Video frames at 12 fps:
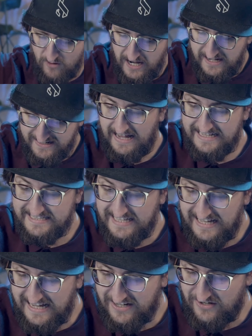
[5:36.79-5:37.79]
Right? I
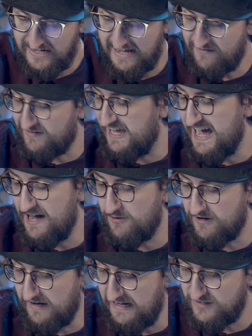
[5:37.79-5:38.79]
see I could have
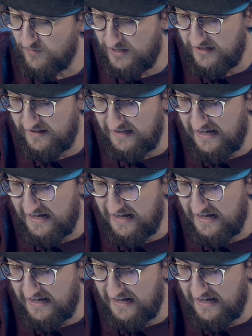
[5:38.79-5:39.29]
cower as well,